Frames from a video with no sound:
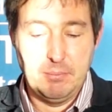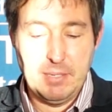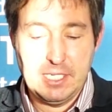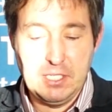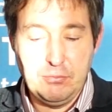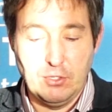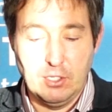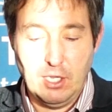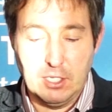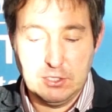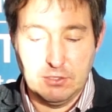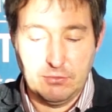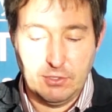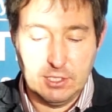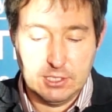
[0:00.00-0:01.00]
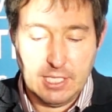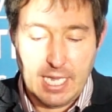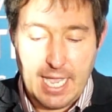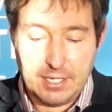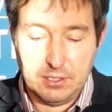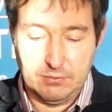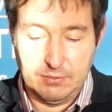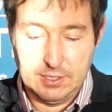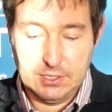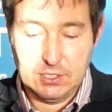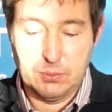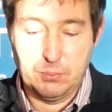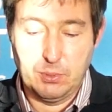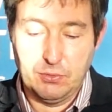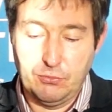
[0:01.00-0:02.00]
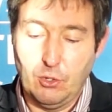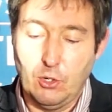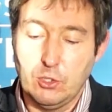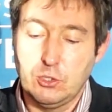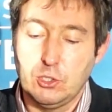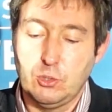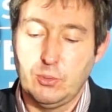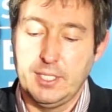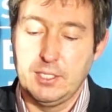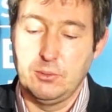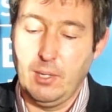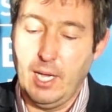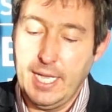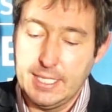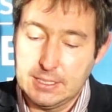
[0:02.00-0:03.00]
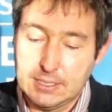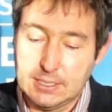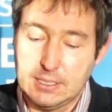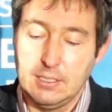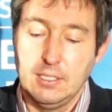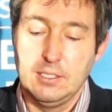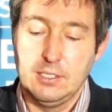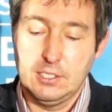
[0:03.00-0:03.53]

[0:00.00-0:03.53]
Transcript: Many philosophers and activists prefer to treat rights